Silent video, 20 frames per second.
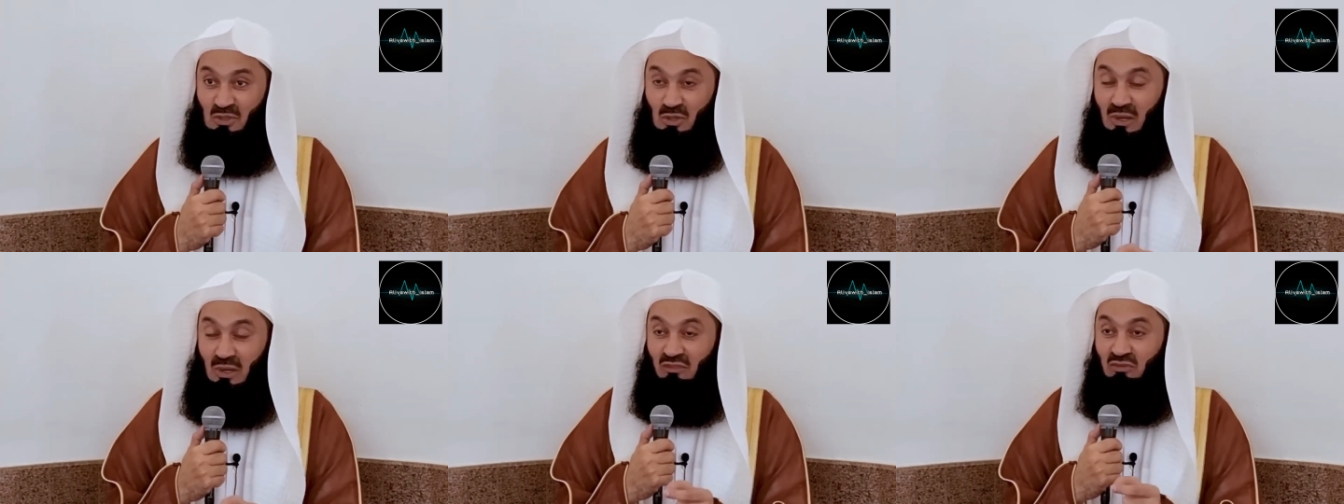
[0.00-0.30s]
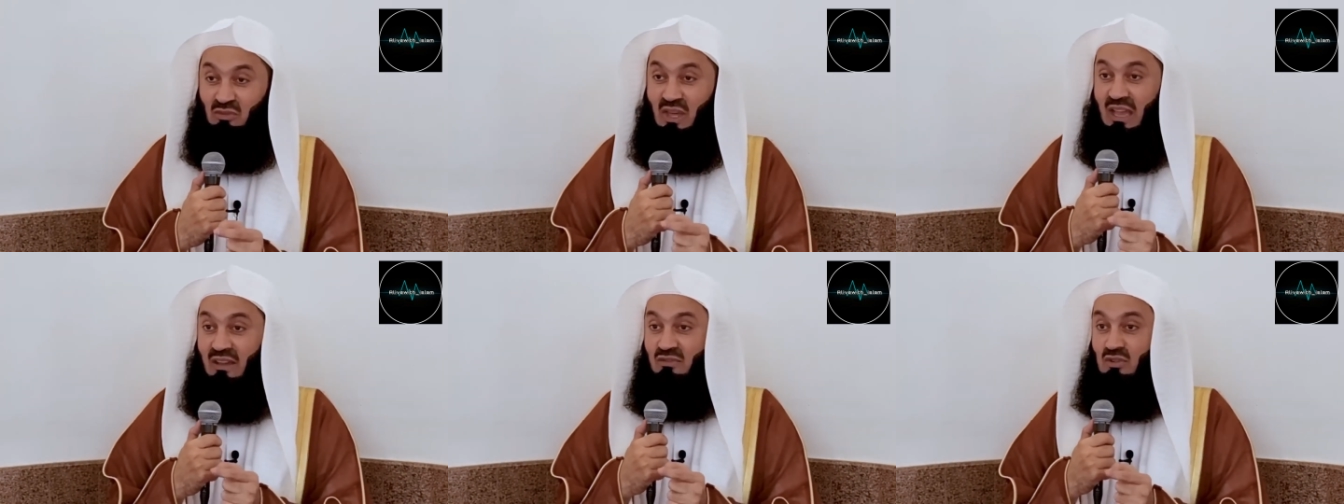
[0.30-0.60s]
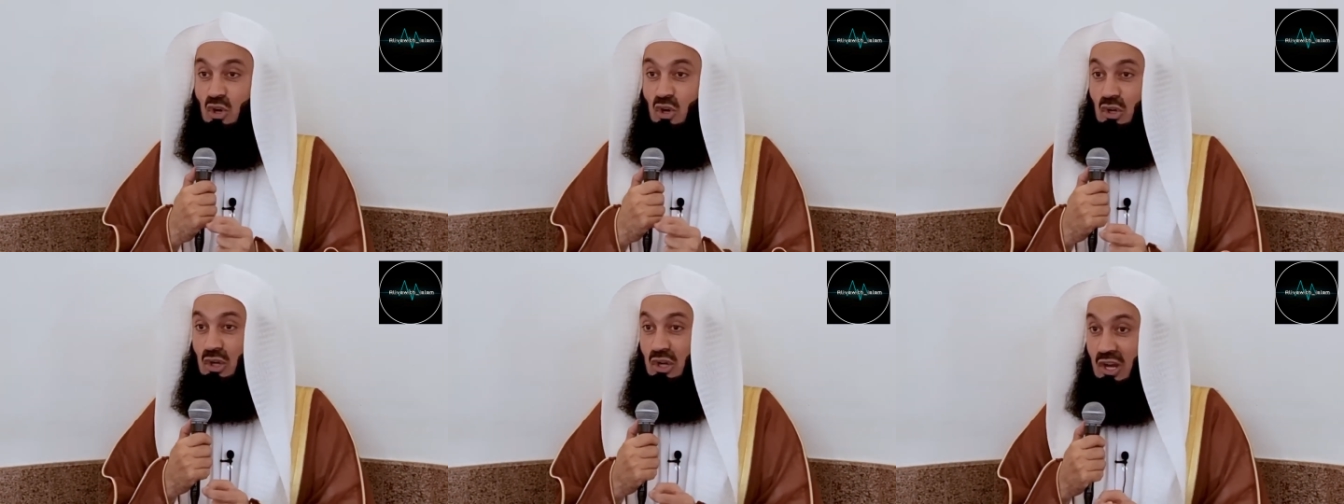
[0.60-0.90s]
So if they have
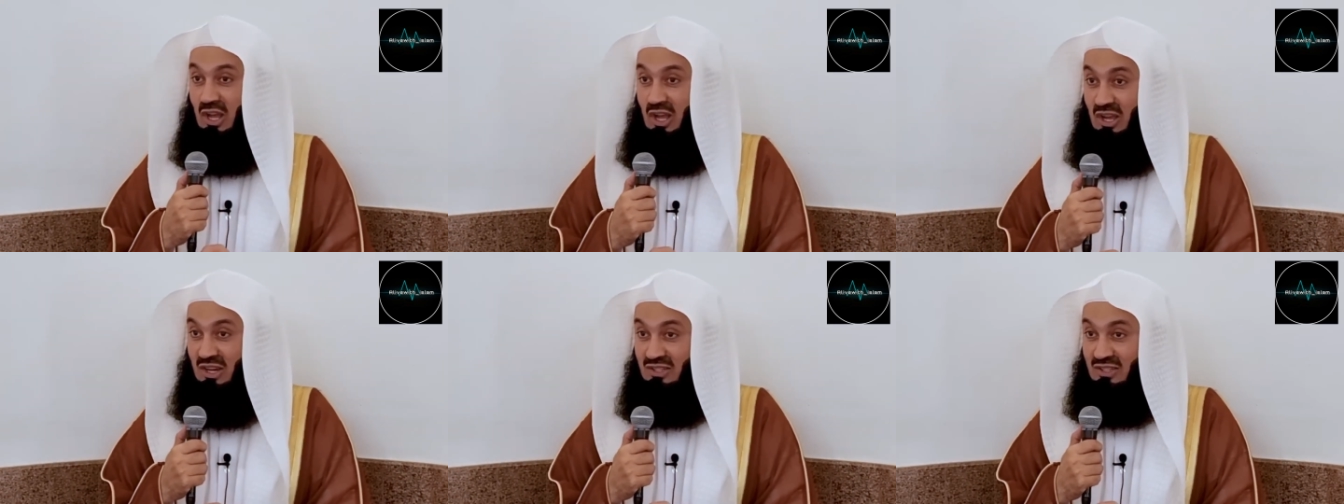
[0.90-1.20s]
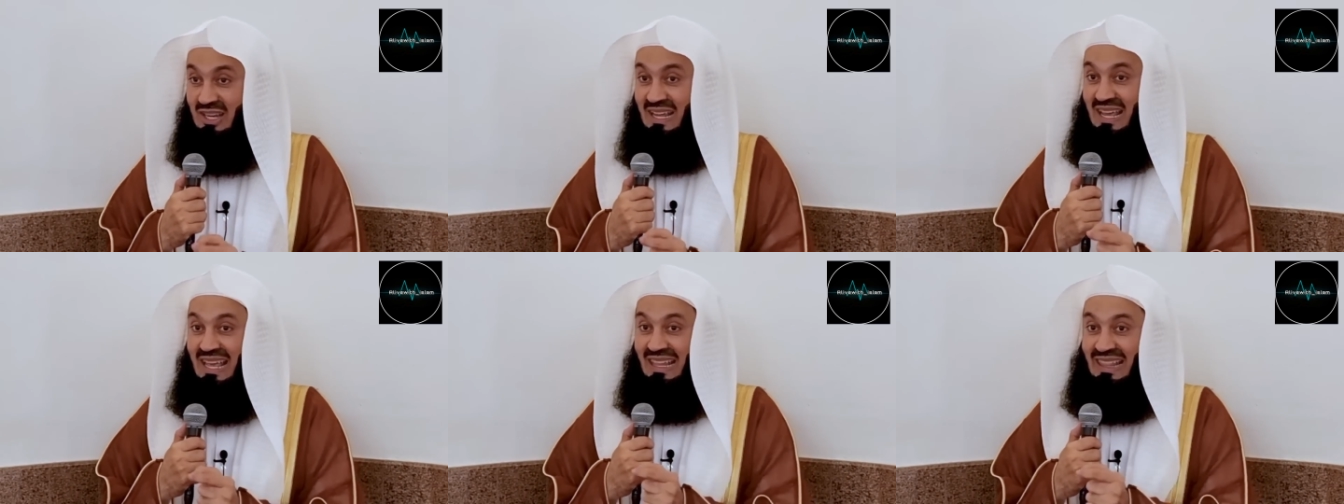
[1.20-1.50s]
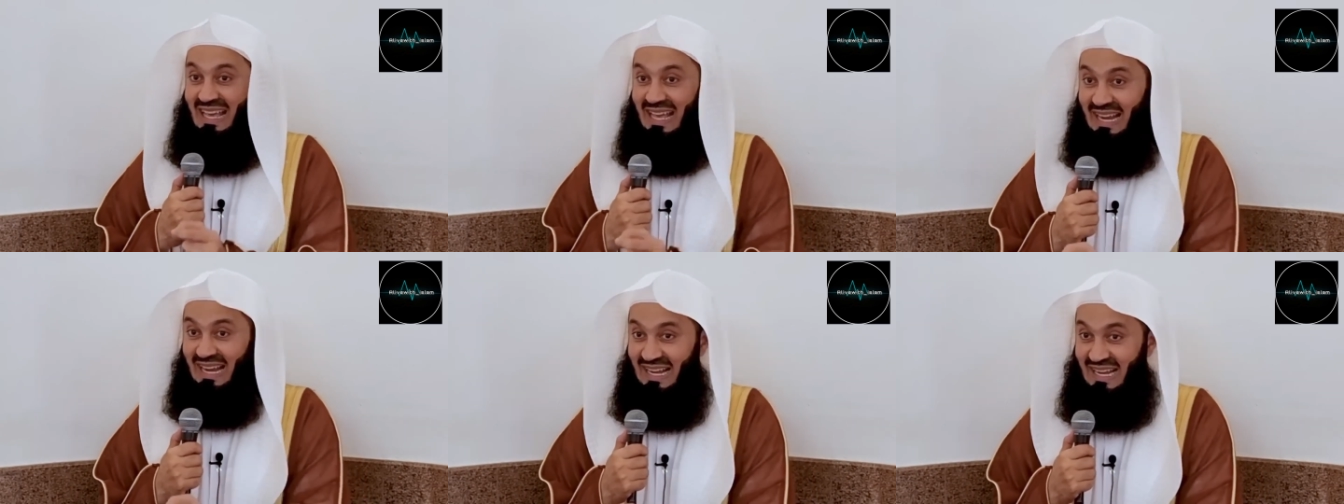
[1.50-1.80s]
not learned
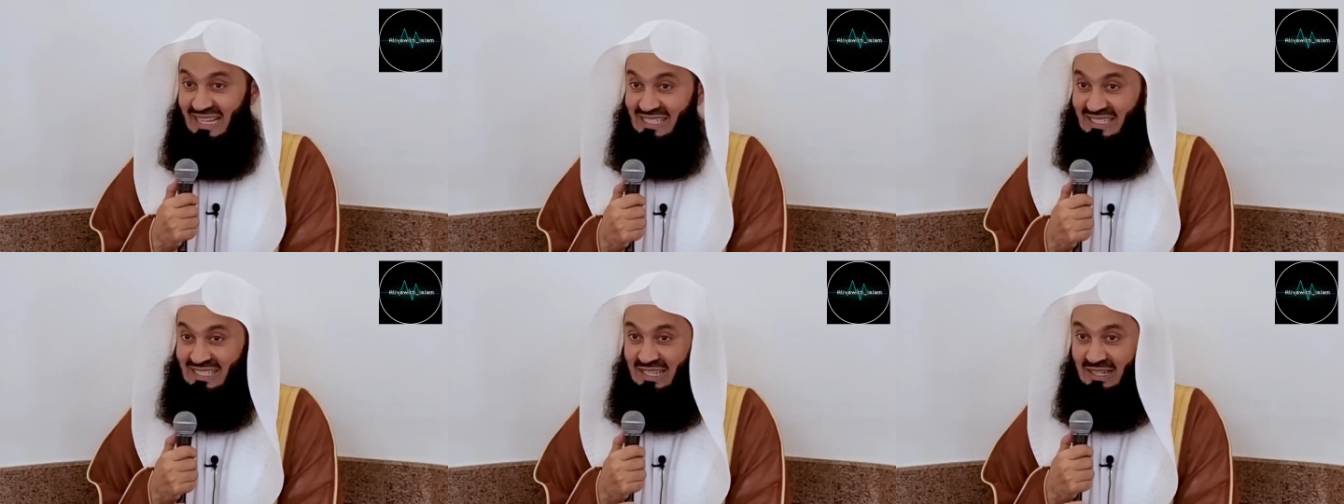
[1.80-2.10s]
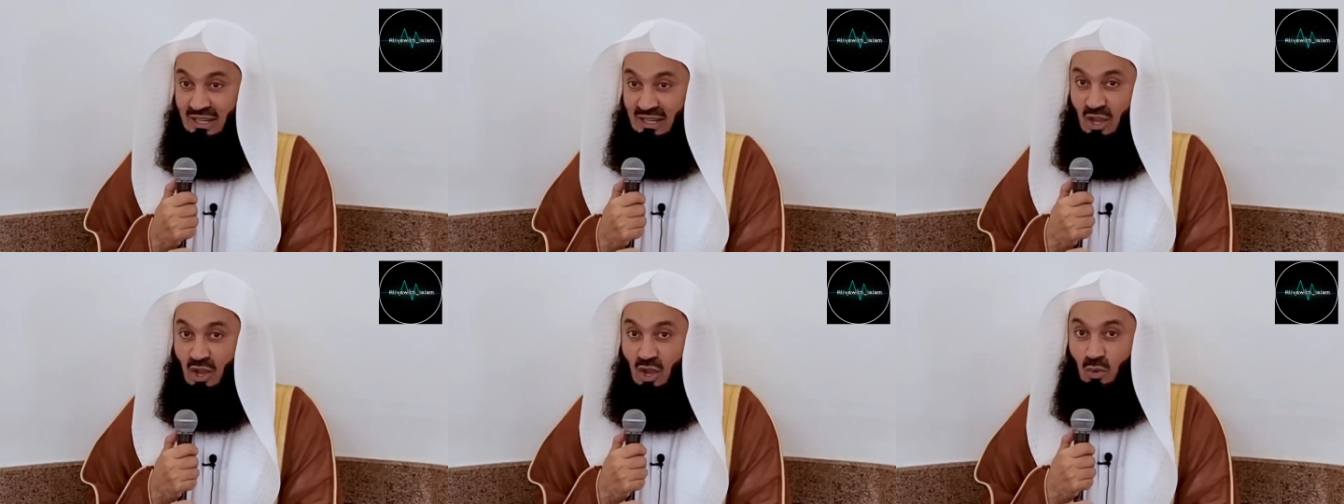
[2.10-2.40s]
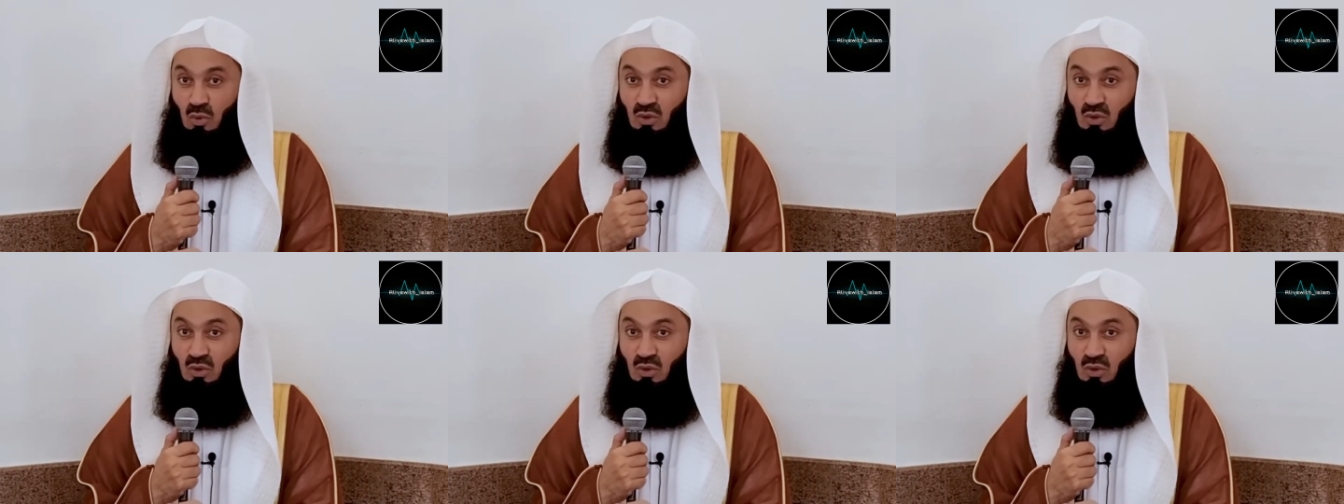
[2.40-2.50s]
their lesson,